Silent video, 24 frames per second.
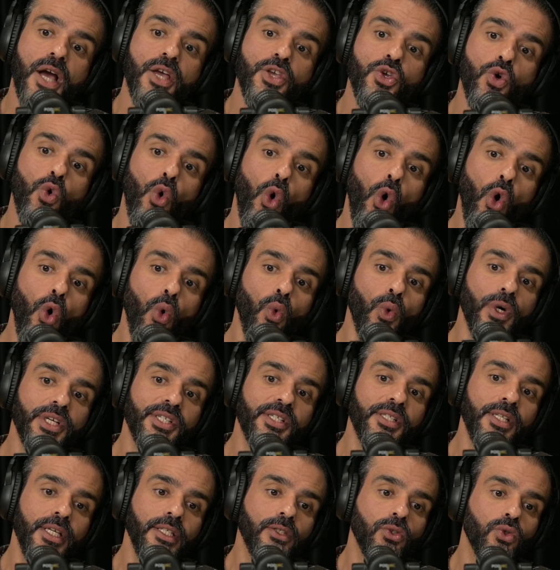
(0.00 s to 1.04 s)
you
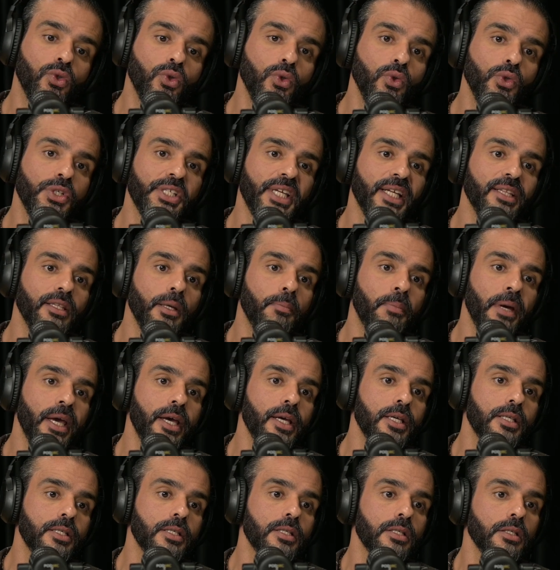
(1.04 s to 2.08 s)
always need to set the
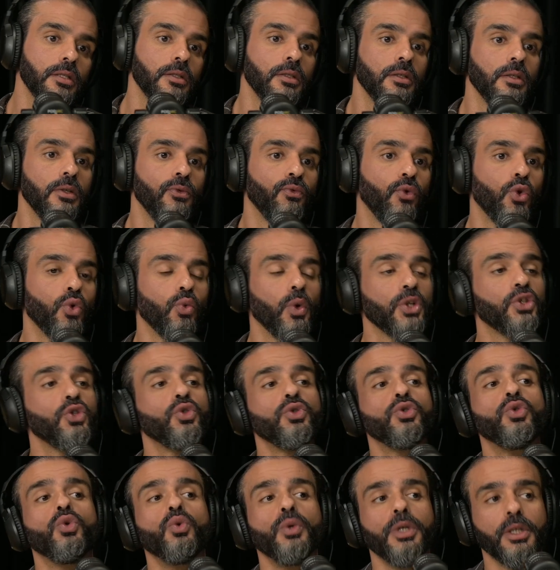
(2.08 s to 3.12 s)
pace for what
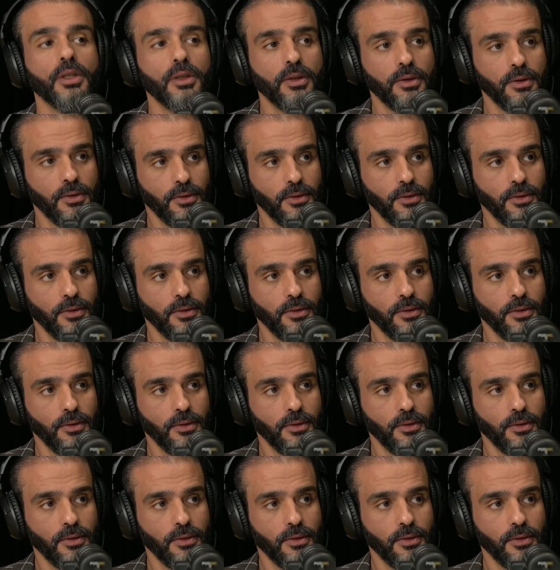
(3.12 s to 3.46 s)
you're doing.